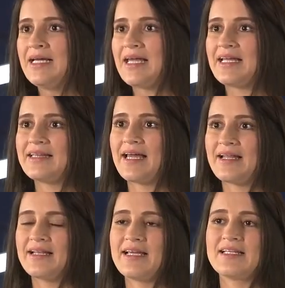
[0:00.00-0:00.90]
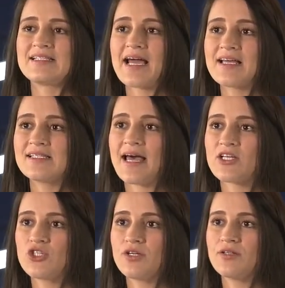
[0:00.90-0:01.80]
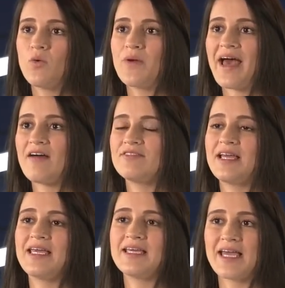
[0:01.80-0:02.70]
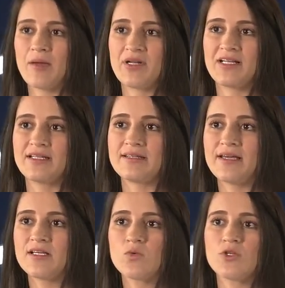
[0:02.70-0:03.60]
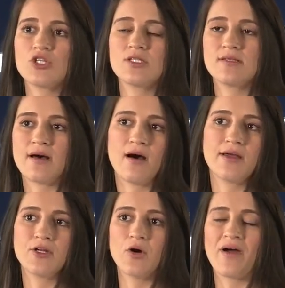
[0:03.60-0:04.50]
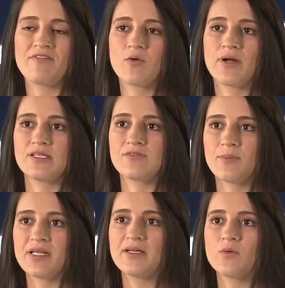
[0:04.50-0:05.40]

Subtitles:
And then in the second section, we have the in-game analytics, which is, everyone is familiar